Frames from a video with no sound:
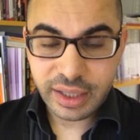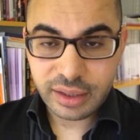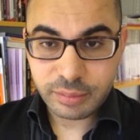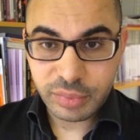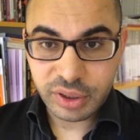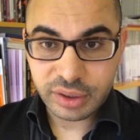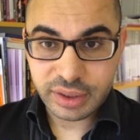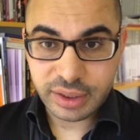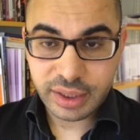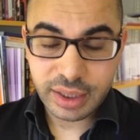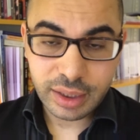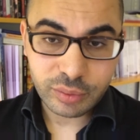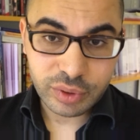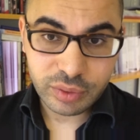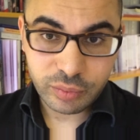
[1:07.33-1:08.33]
that building,
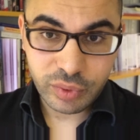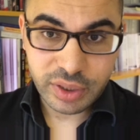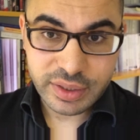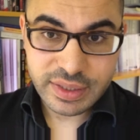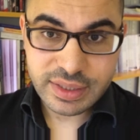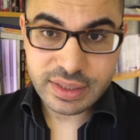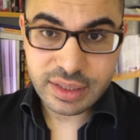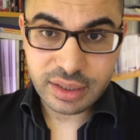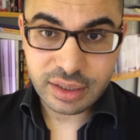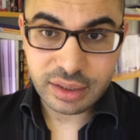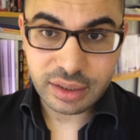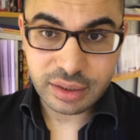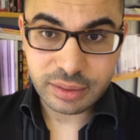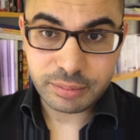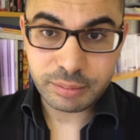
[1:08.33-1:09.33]
how it was
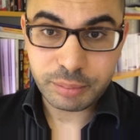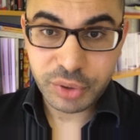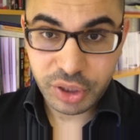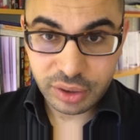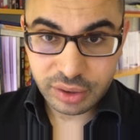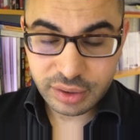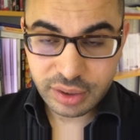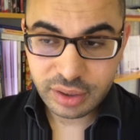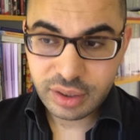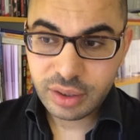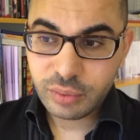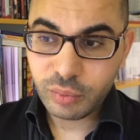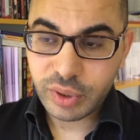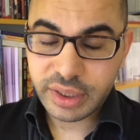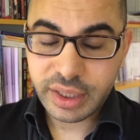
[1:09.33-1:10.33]
built,
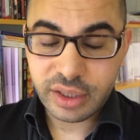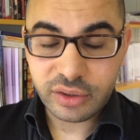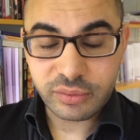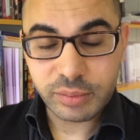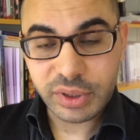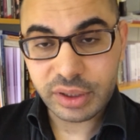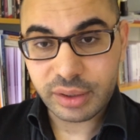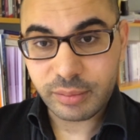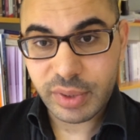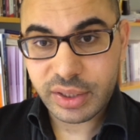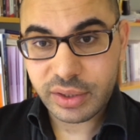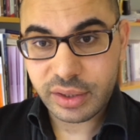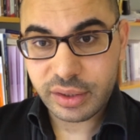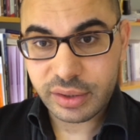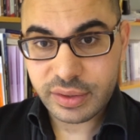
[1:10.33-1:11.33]
what kind of building
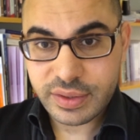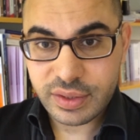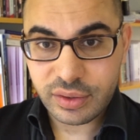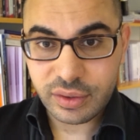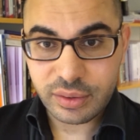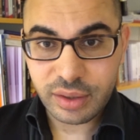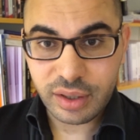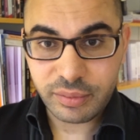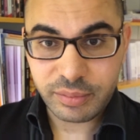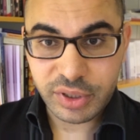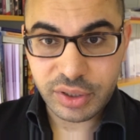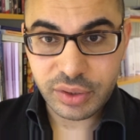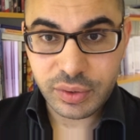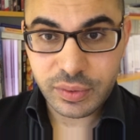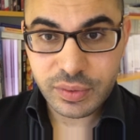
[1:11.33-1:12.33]
materials have
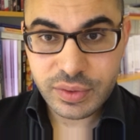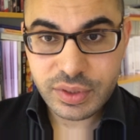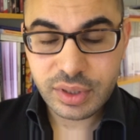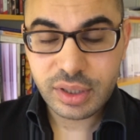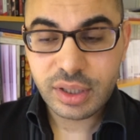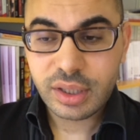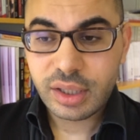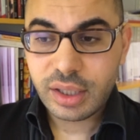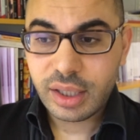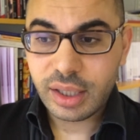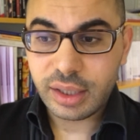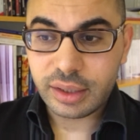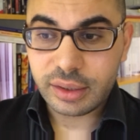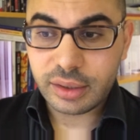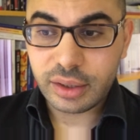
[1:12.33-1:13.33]
been used,
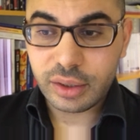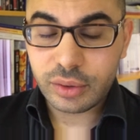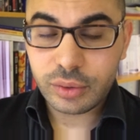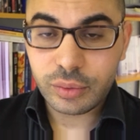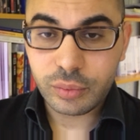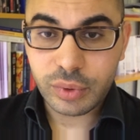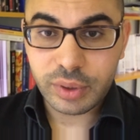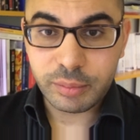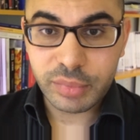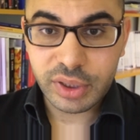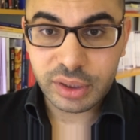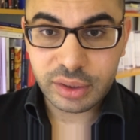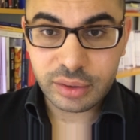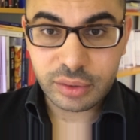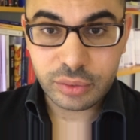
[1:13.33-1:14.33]
and who
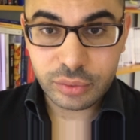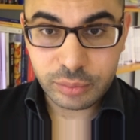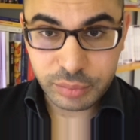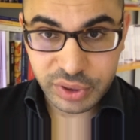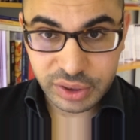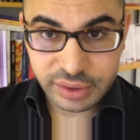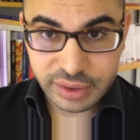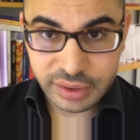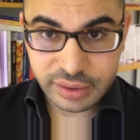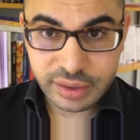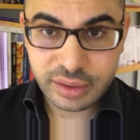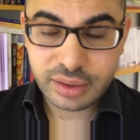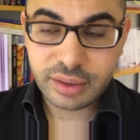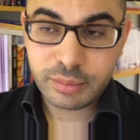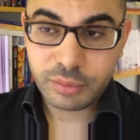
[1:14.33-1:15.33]
built
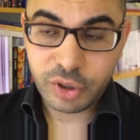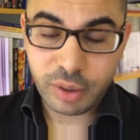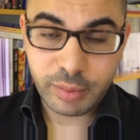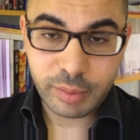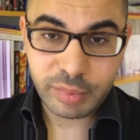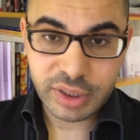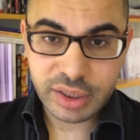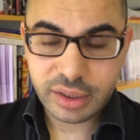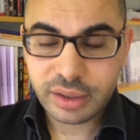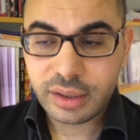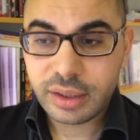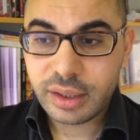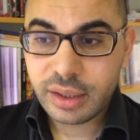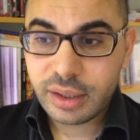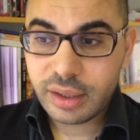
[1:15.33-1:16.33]
it, probably,
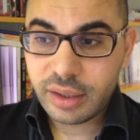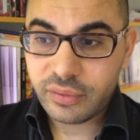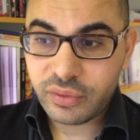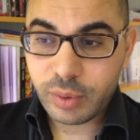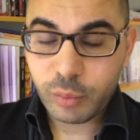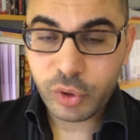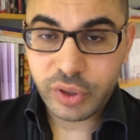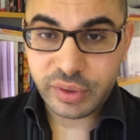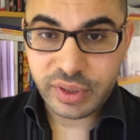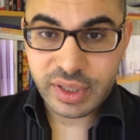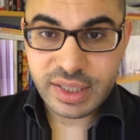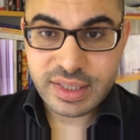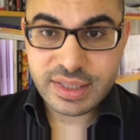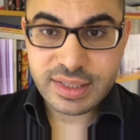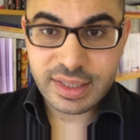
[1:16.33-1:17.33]
from where
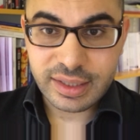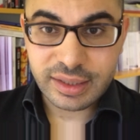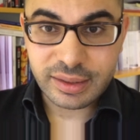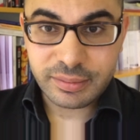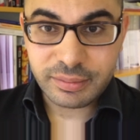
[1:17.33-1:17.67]
these